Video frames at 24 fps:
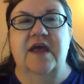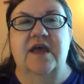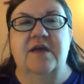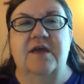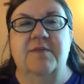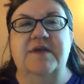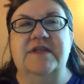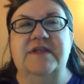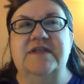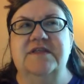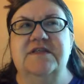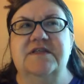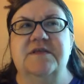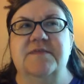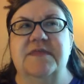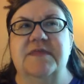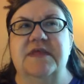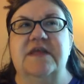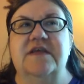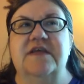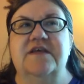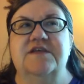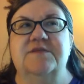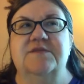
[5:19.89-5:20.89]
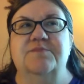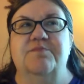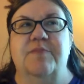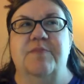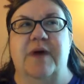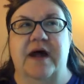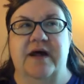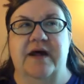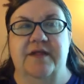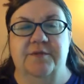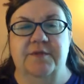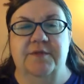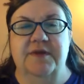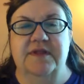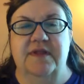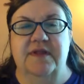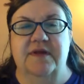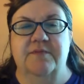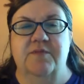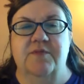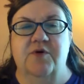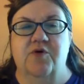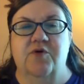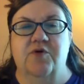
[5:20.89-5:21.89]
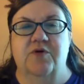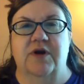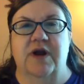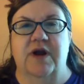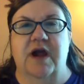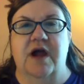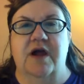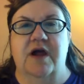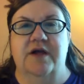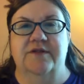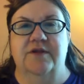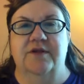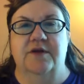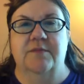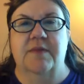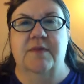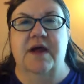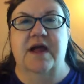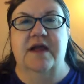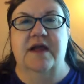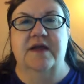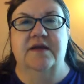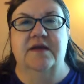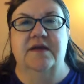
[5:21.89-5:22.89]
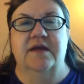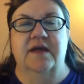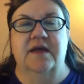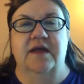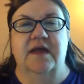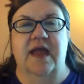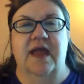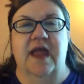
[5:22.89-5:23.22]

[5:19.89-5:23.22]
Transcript: it means that something is bothering them or on their mind